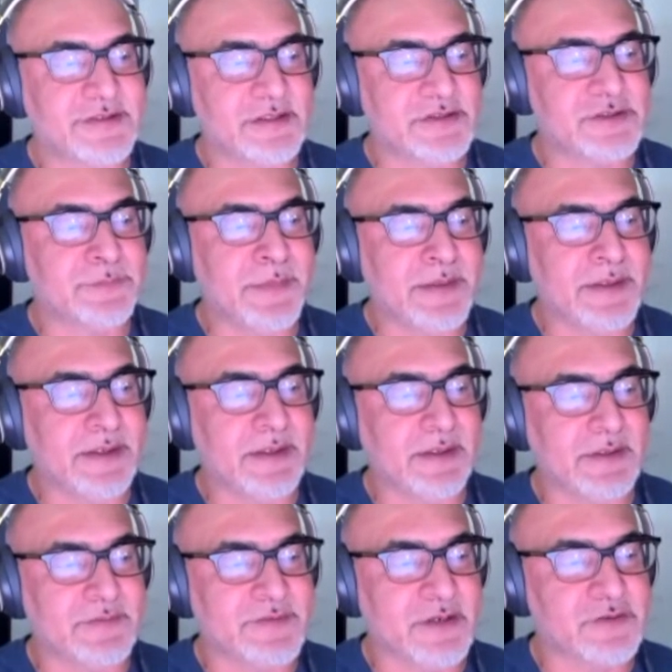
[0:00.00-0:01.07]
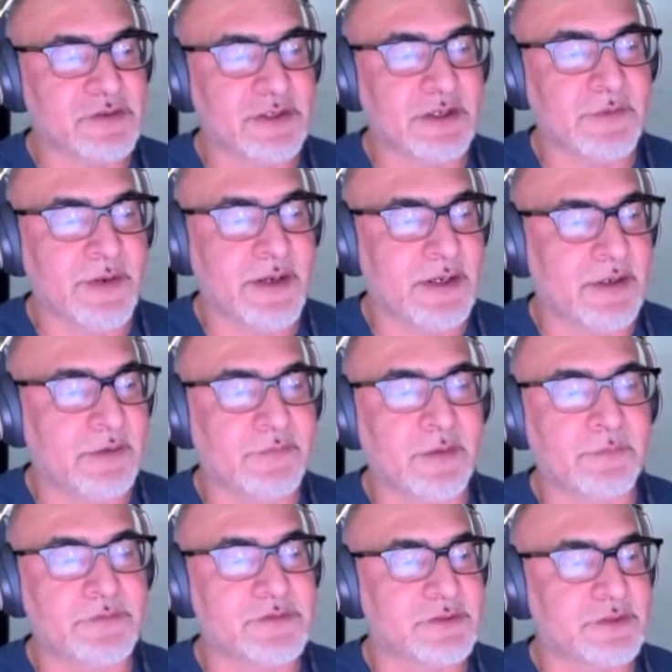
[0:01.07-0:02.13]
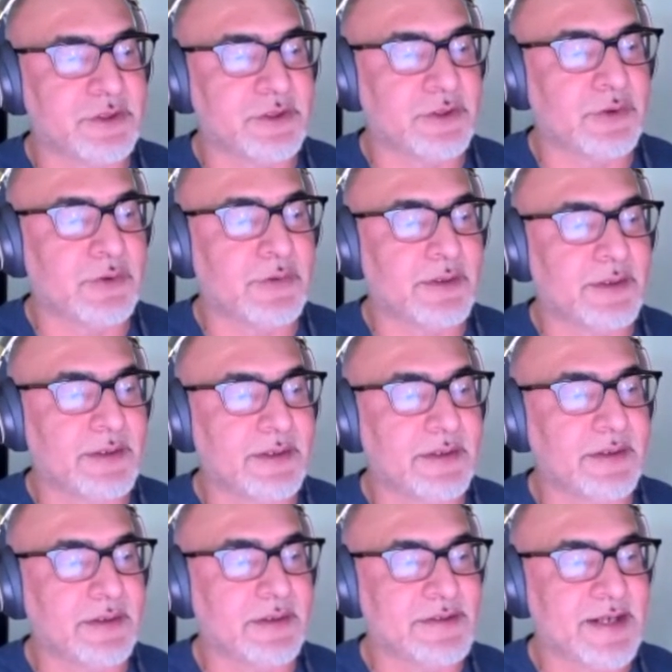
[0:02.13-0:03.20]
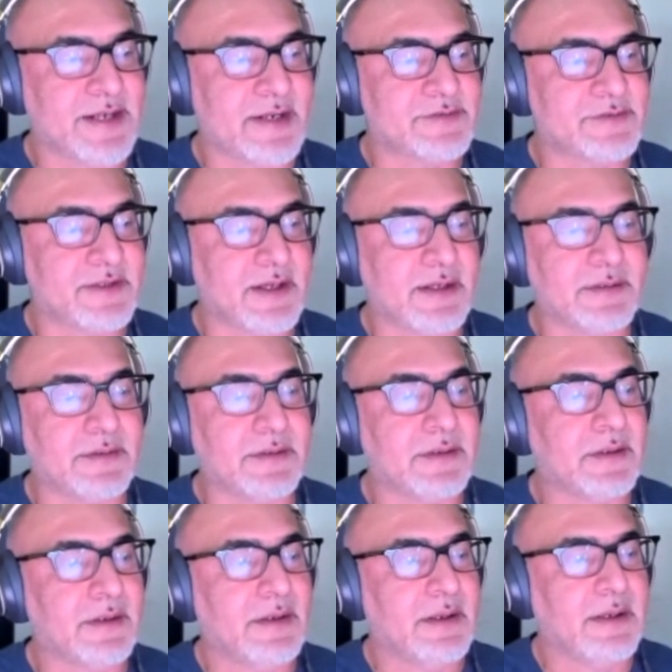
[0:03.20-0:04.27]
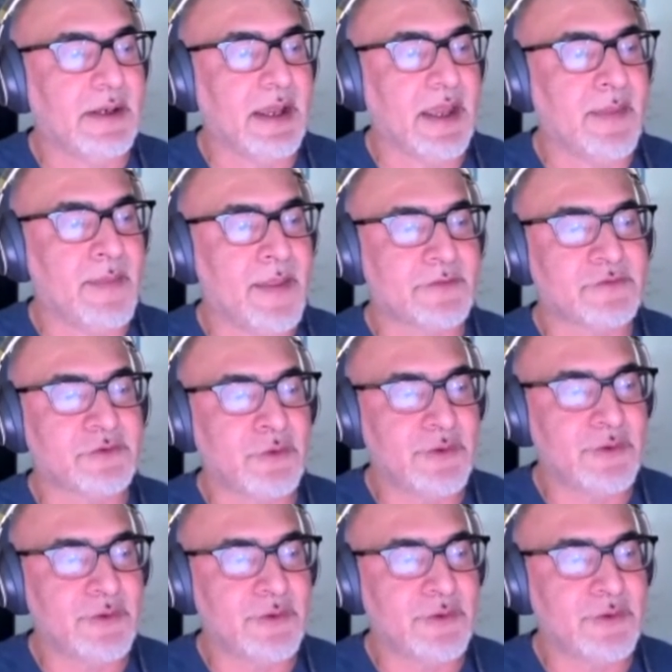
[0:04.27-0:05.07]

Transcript: spinning. It's actually creating. So I'm just going to go ahead and attach that. And that's going to